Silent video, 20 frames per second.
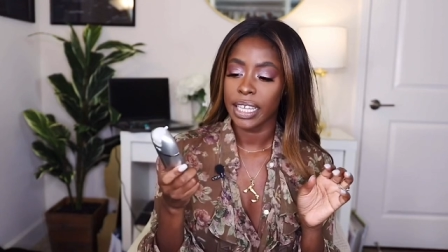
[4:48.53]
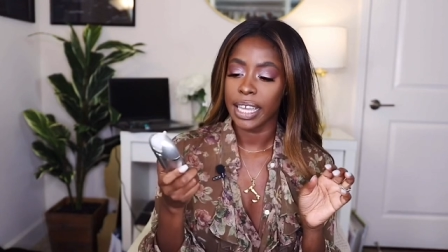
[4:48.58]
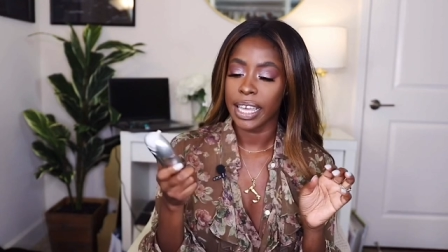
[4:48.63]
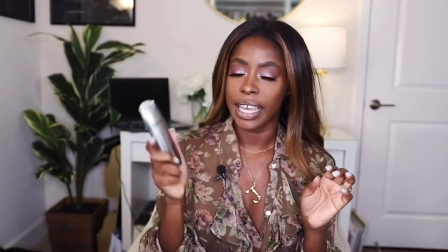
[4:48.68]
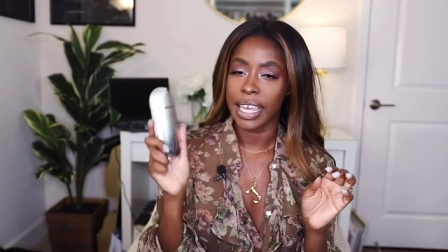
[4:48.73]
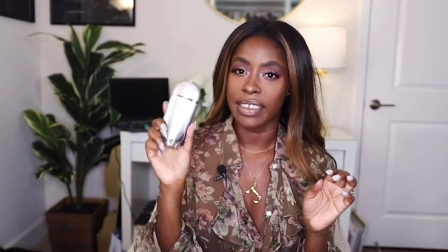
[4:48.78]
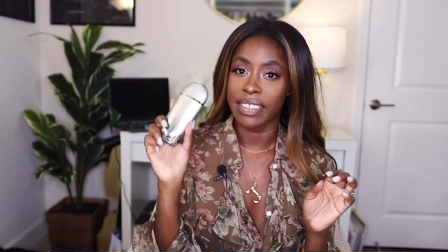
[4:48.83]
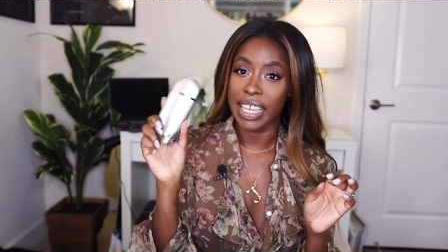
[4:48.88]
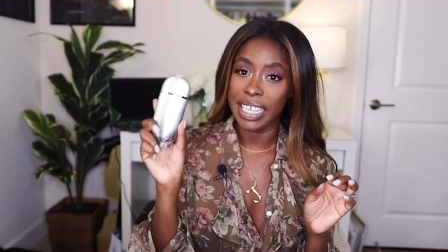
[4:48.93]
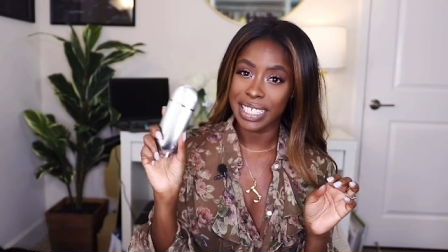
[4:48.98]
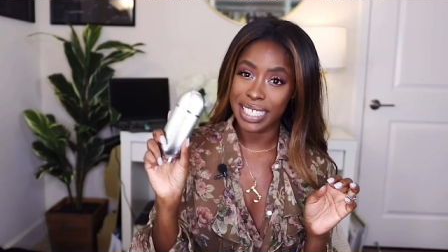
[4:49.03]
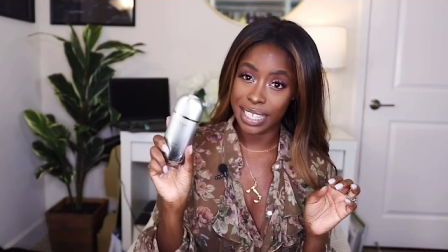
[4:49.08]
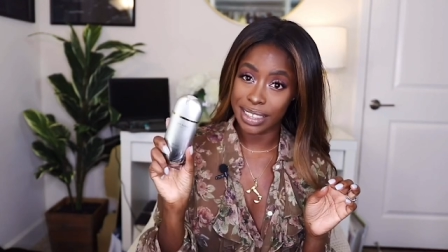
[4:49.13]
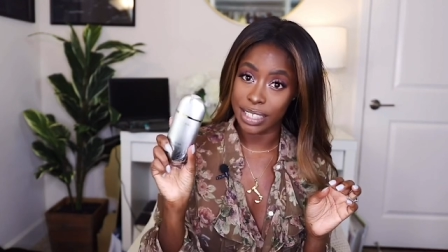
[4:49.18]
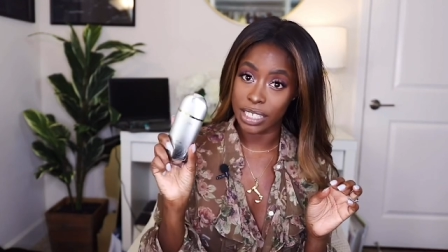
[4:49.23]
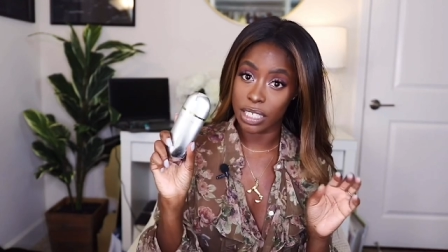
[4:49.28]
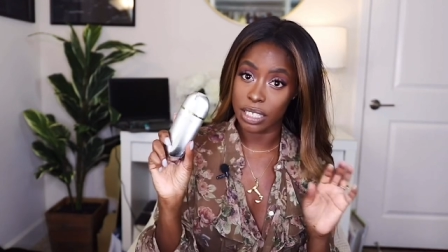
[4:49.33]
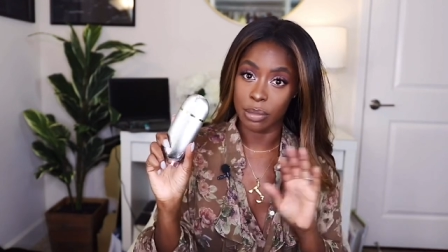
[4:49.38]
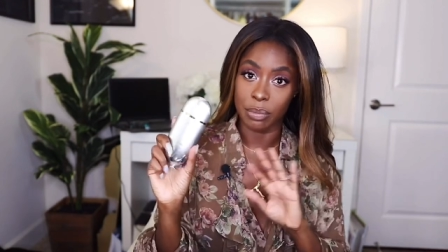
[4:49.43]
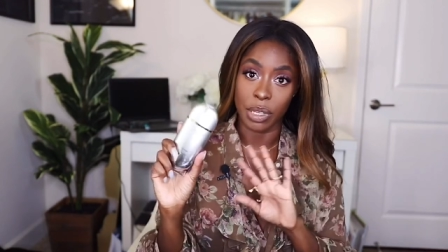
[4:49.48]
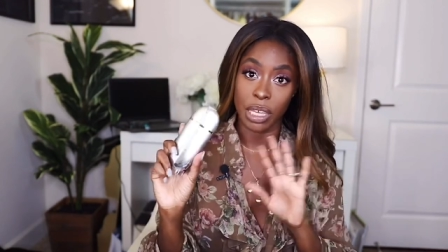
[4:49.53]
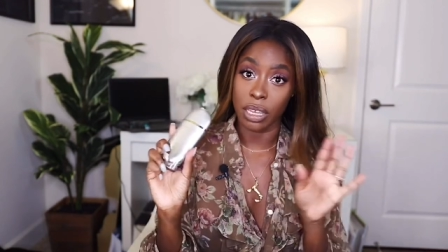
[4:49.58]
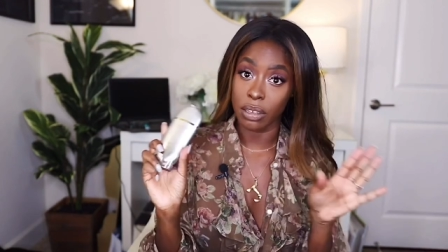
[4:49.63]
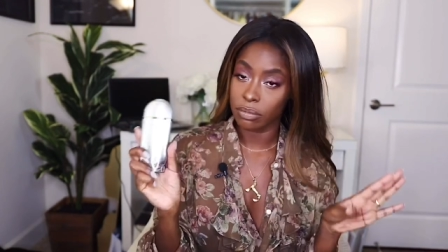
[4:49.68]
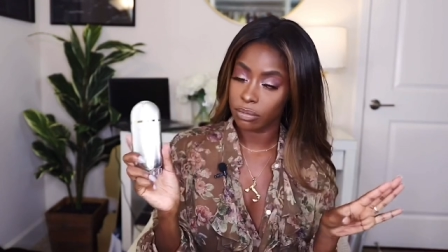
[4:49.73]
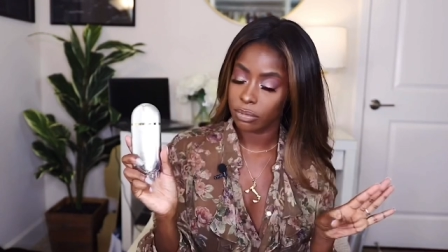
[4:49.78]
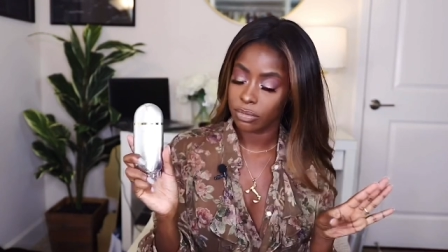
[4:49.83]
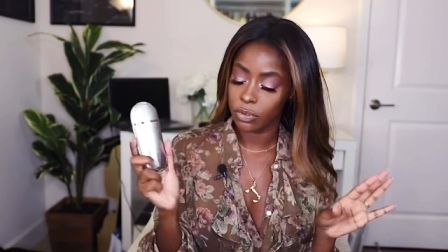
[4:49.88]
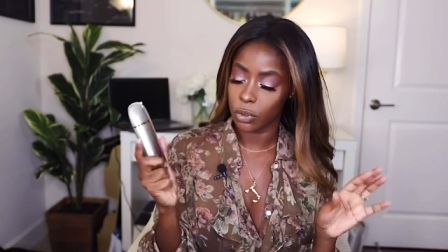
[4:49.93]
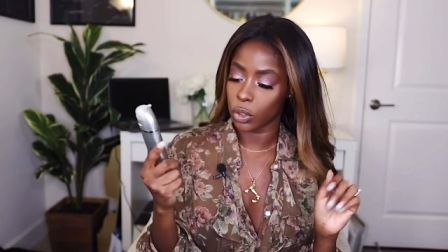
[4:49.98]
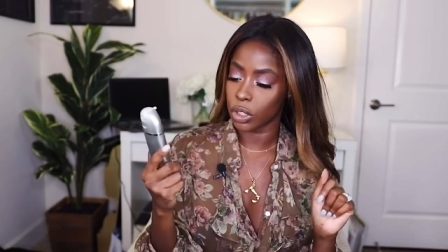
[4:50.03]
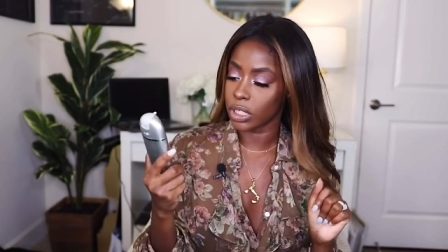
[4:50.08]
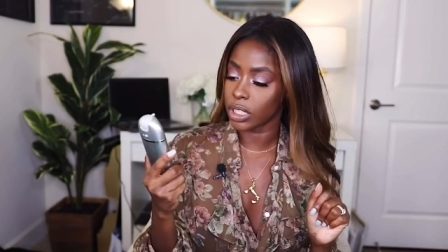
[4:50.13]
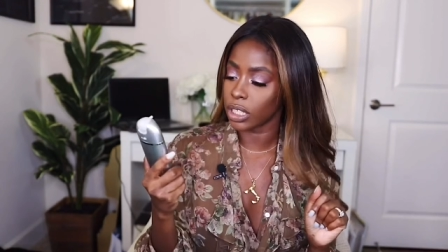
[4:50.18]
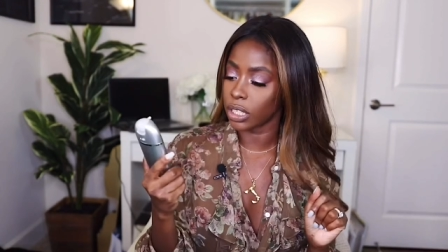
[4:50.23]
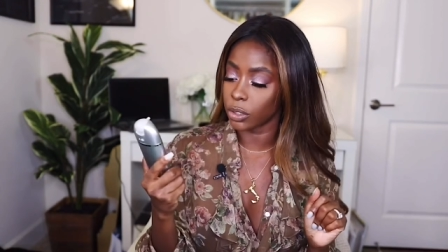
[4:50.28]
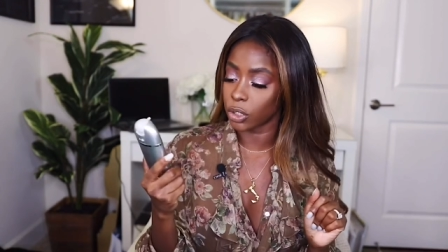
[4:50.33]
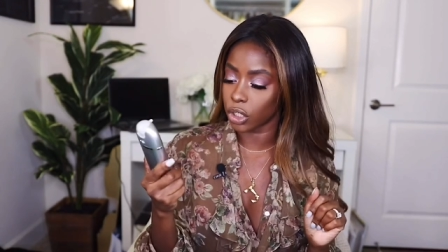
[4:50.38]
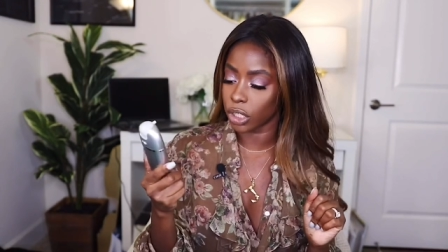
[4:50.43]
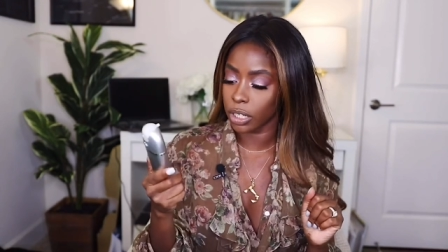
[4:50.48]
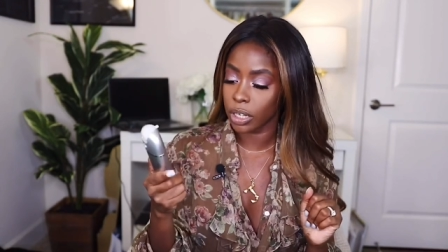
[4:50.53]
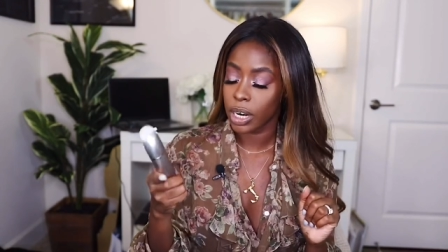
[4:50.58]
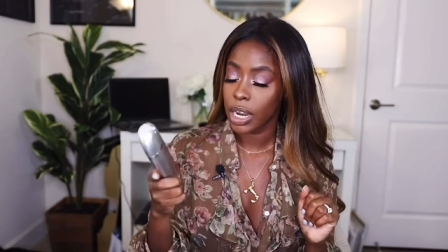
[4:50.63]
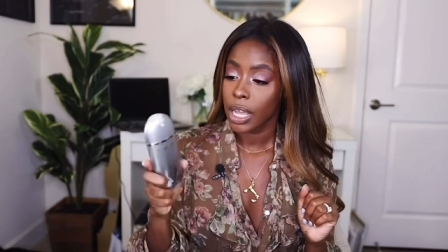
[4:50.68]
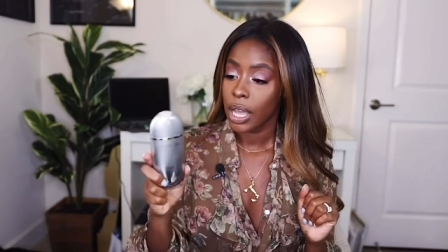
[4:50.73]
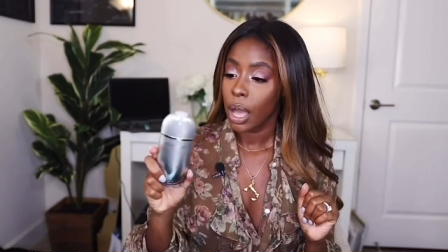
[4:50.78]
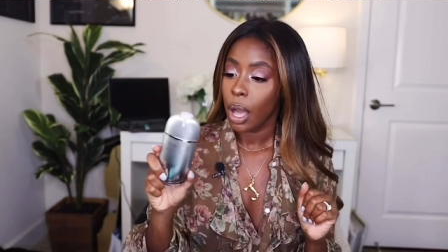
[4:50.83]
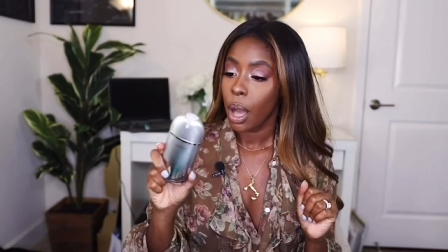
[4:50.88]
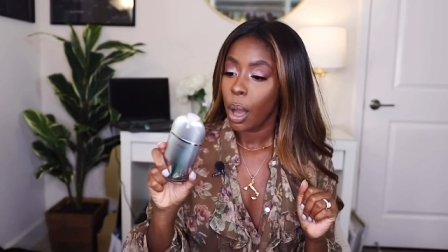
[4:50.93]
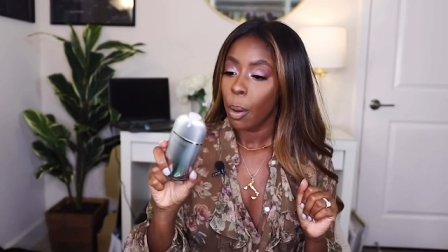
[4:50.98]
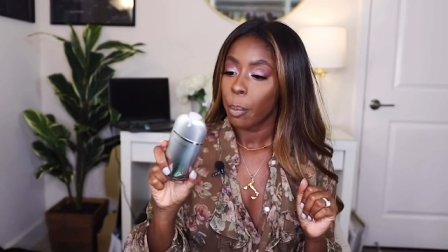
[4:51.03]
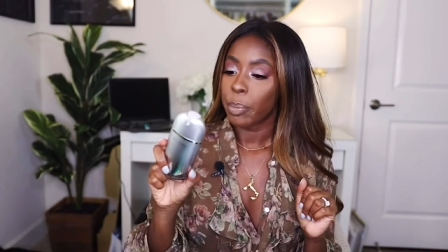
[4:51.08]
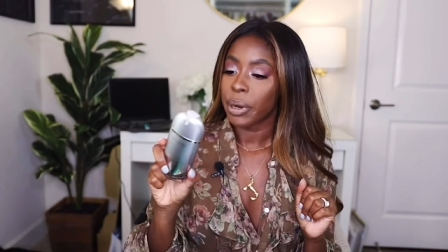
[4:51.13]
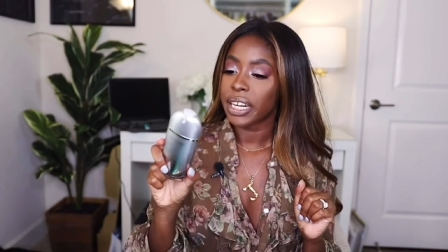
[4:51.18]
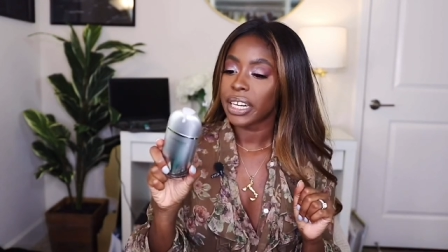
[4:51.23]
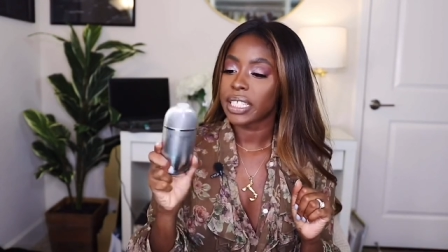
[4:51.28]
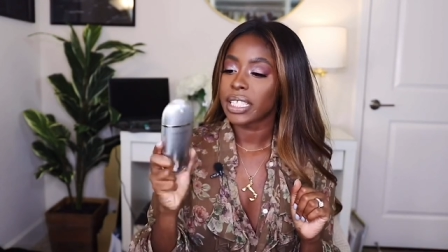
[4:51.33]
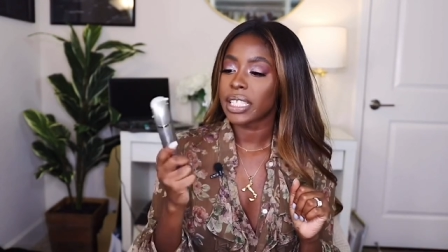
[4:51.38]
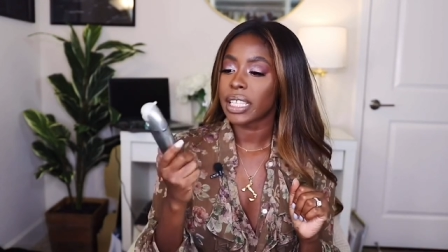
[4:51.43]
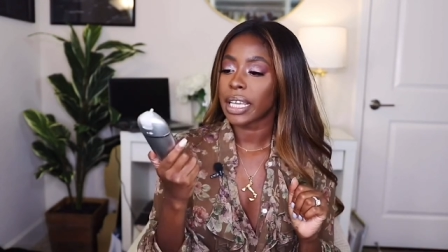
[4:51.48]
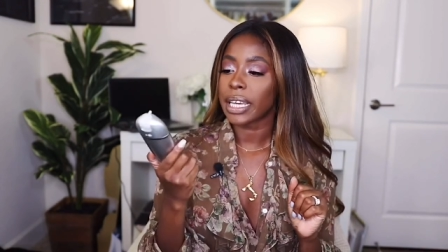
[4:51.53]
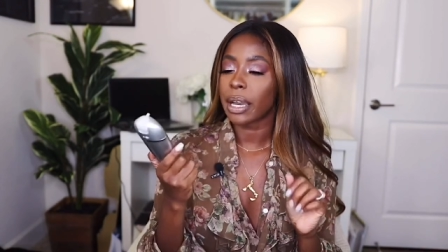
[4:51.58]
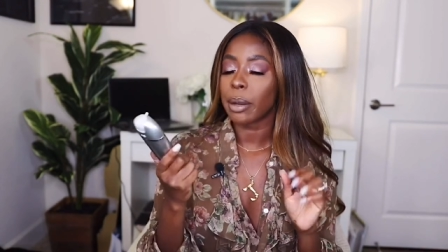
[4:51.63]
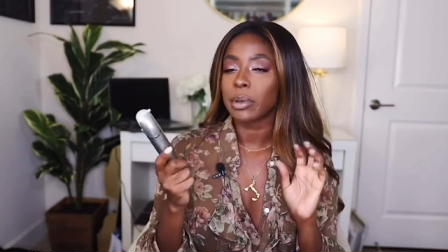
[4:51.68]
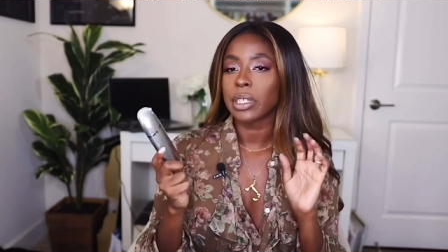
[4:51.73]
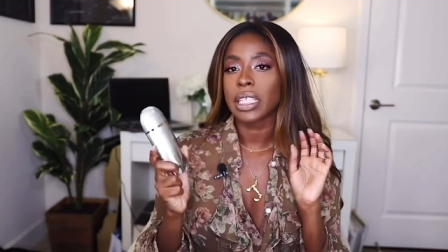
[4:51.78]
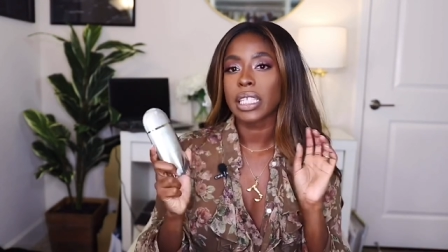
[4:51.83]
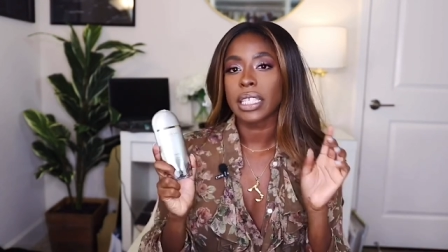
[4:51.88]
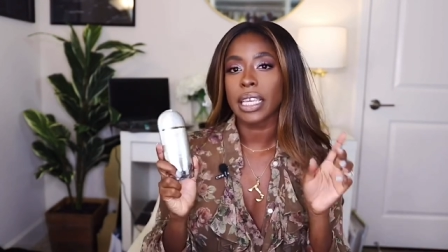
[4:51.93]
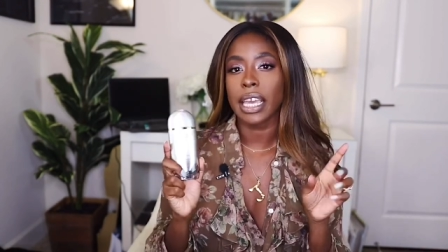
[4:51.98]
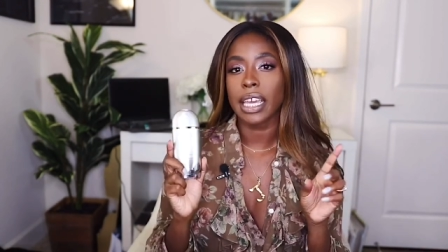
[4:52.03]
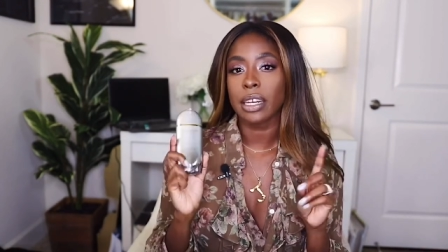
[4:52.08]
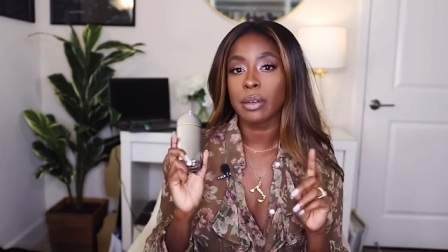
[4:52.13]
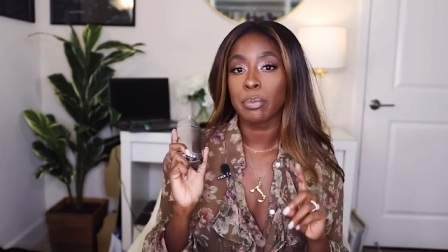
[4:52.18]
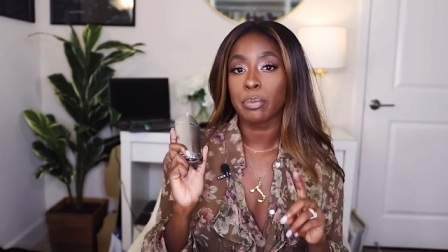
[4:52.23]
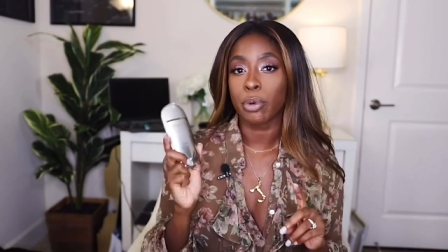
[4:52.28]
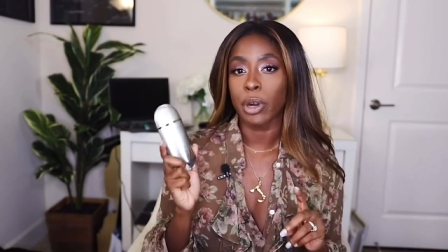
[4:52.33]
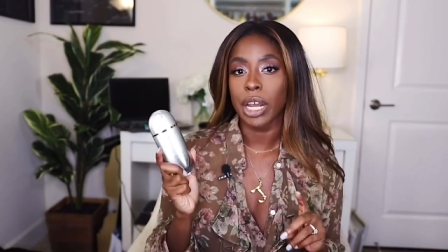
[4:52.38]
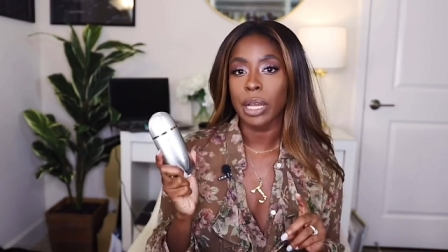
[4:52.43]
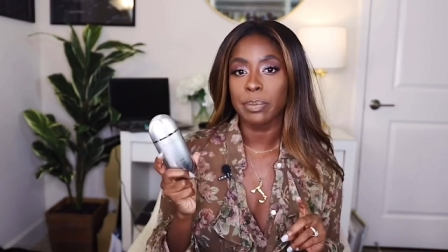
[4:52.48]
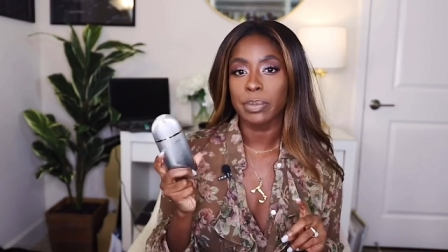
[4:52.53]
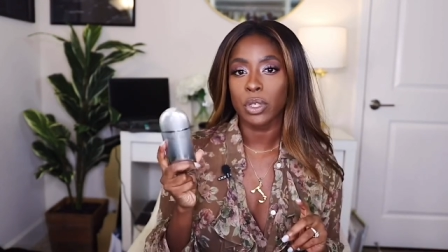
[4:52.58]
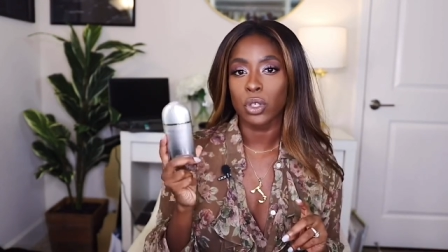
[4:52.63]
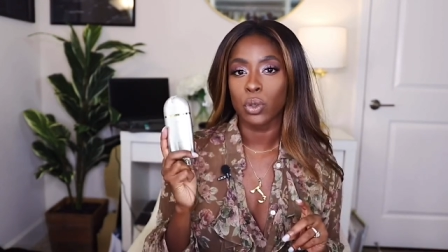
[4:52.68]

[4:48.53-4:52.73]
and they sent this to me, full disclosure, but it's like a skin prep.